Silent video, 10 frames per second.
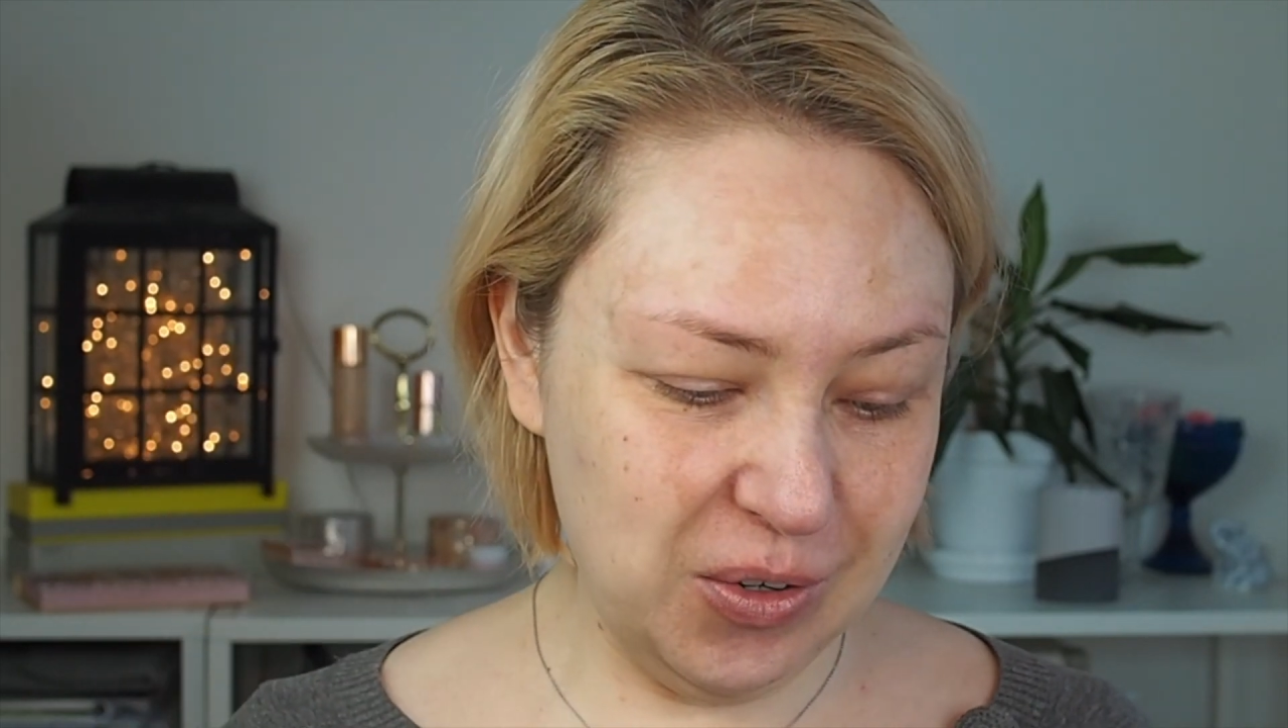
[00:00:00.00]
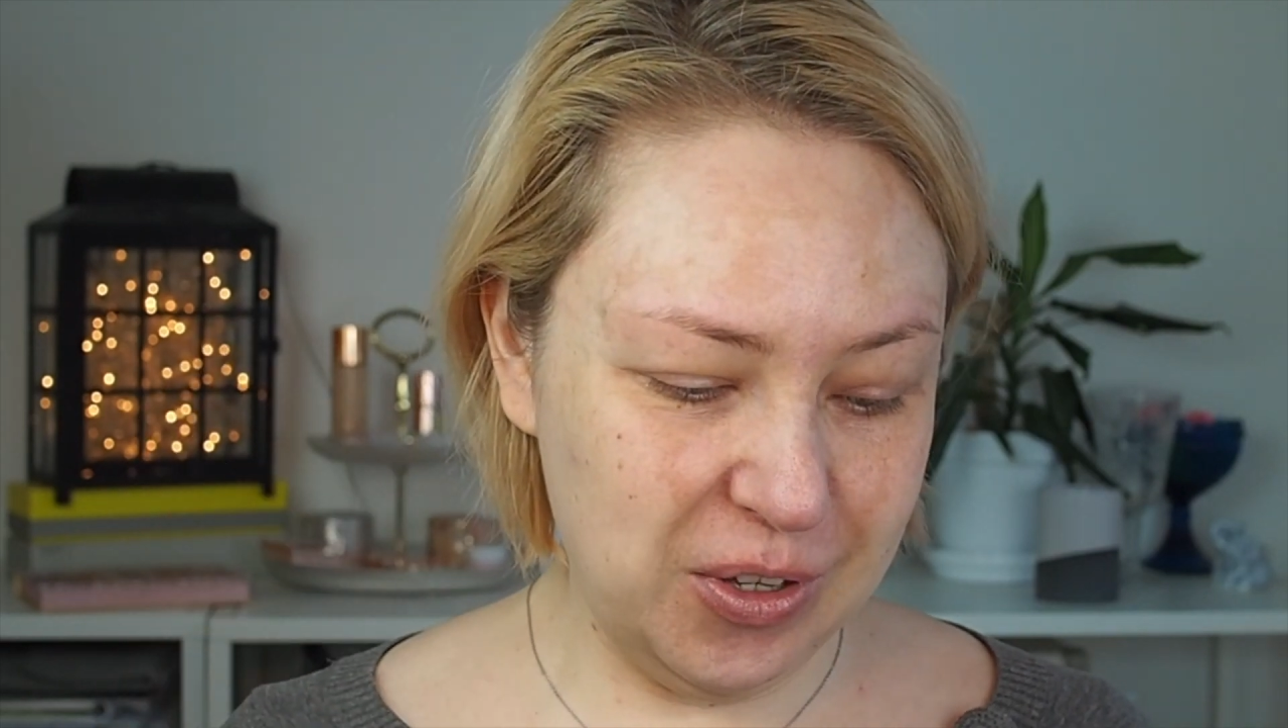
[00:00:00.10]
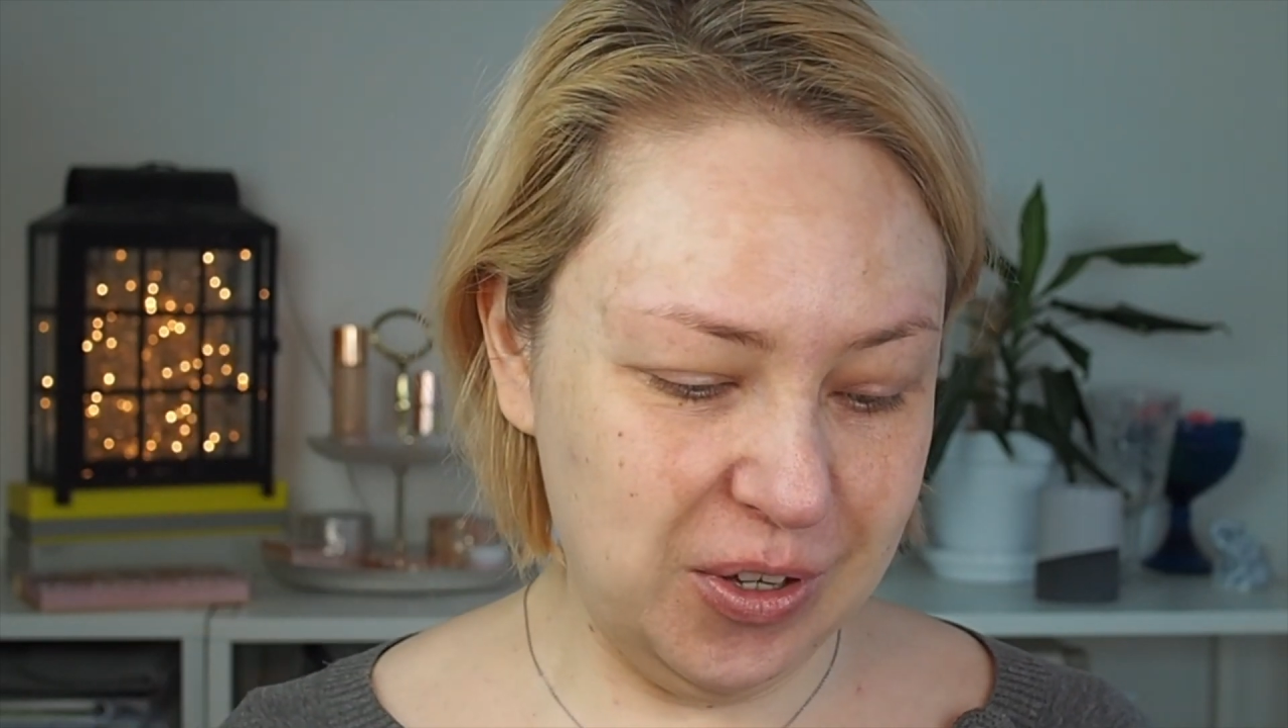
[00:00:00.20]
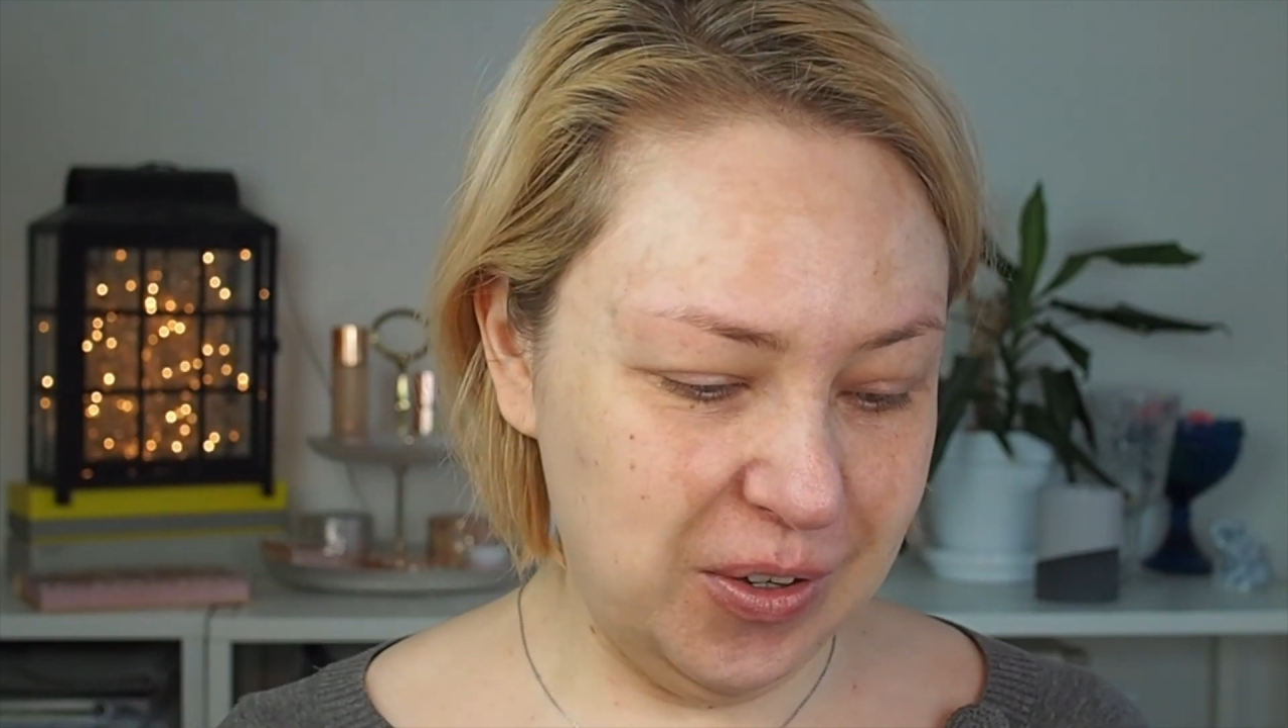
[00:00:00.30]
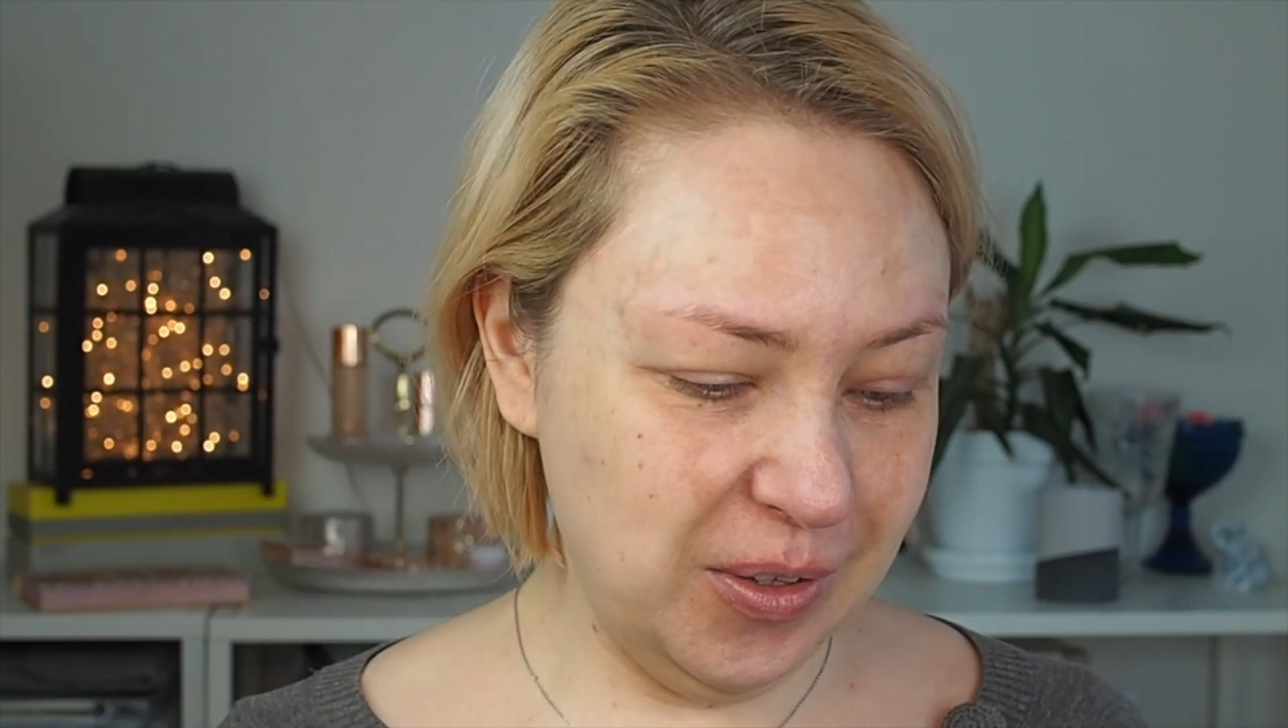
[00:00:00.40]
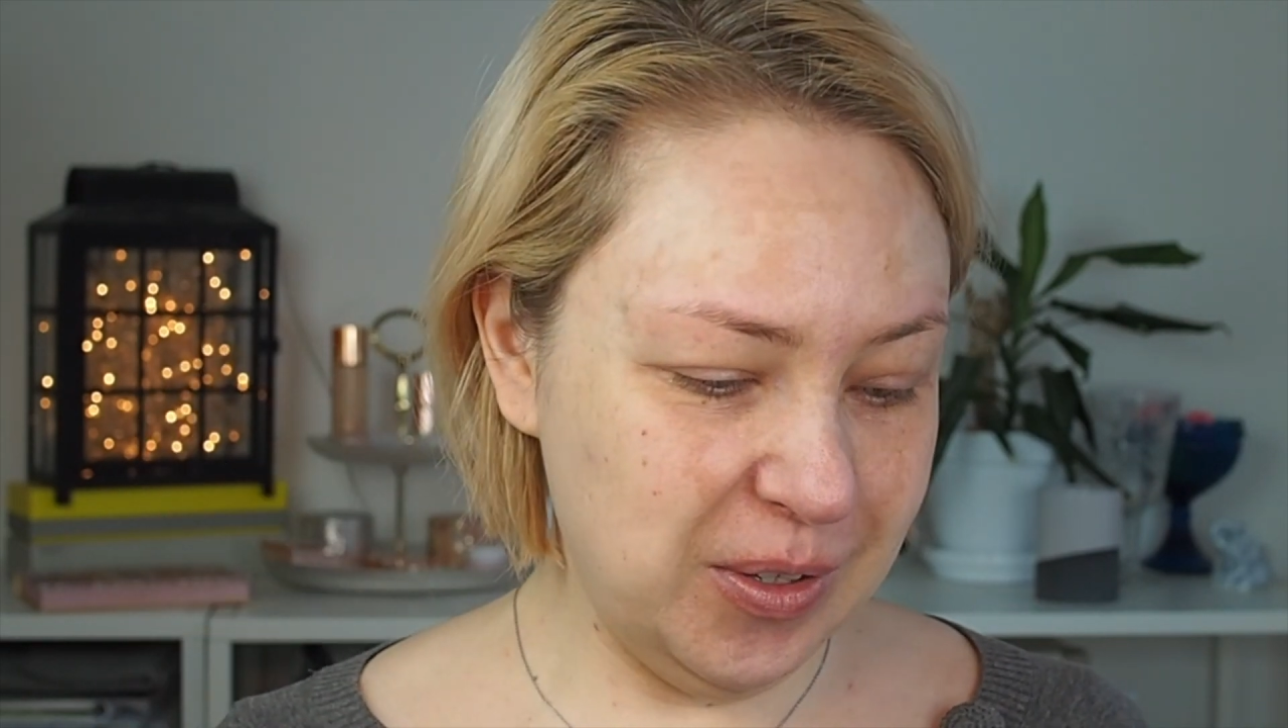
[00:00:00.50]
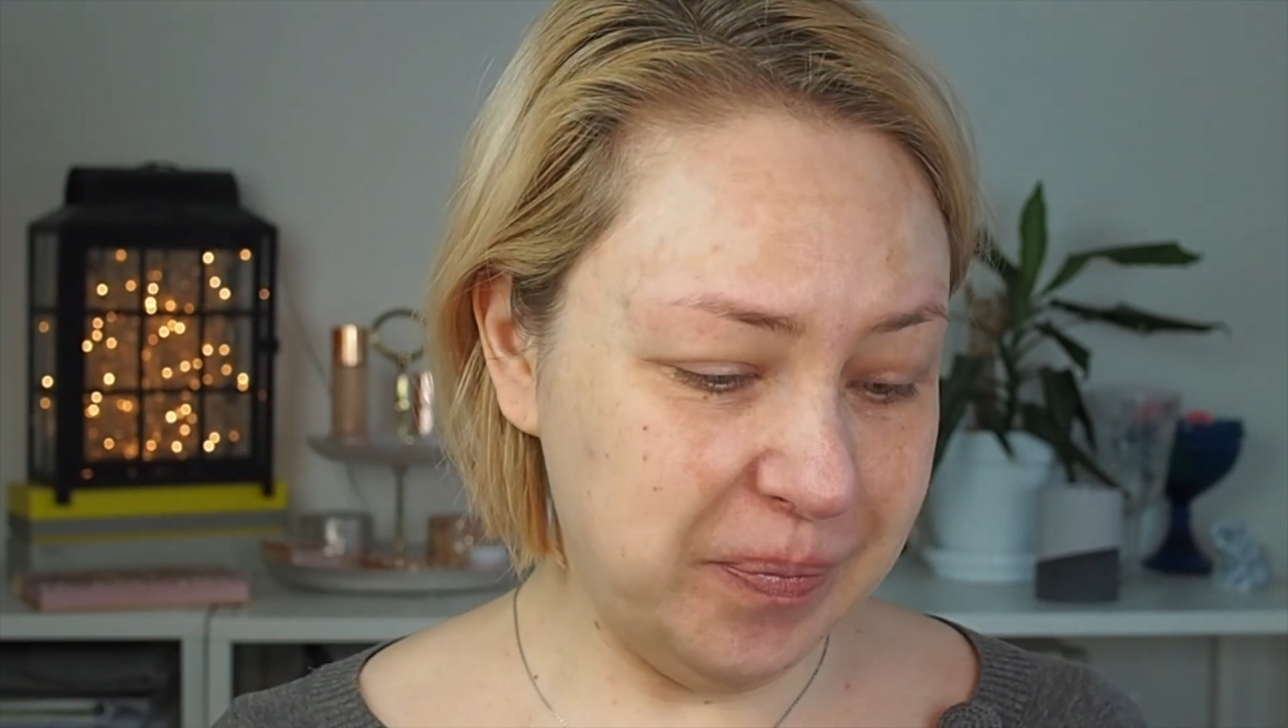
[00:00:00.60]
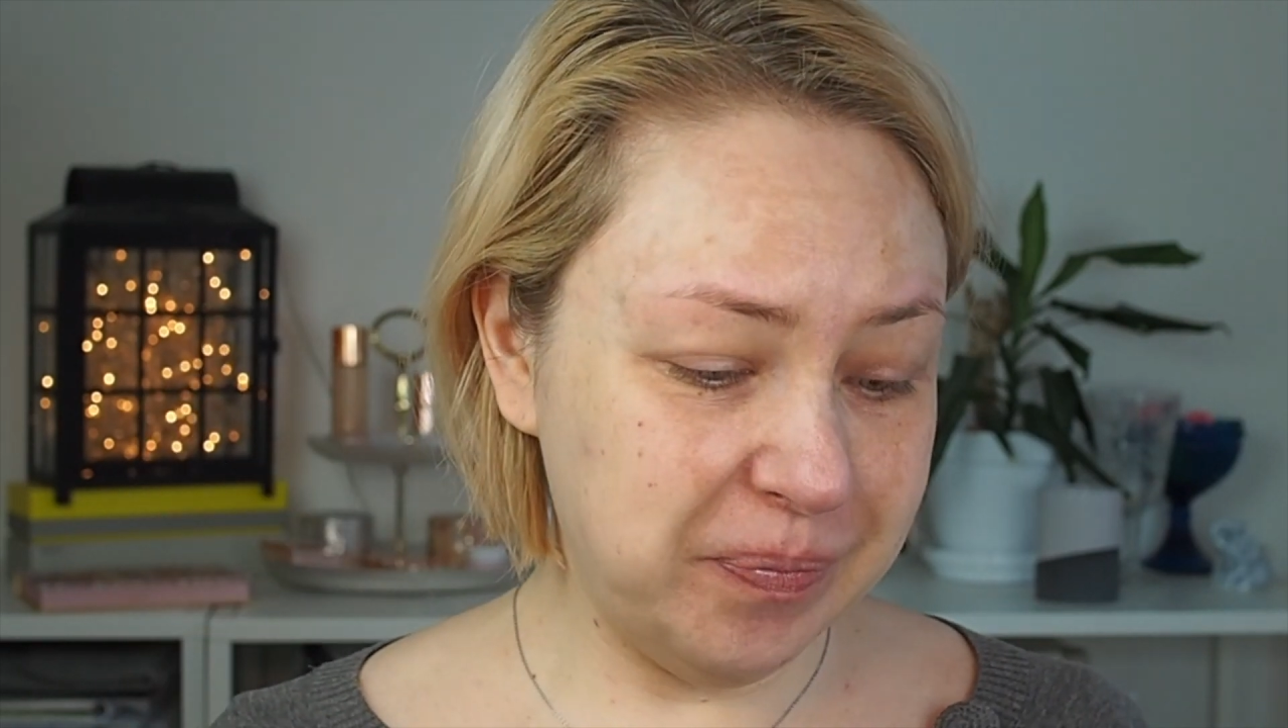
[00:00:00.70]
cute.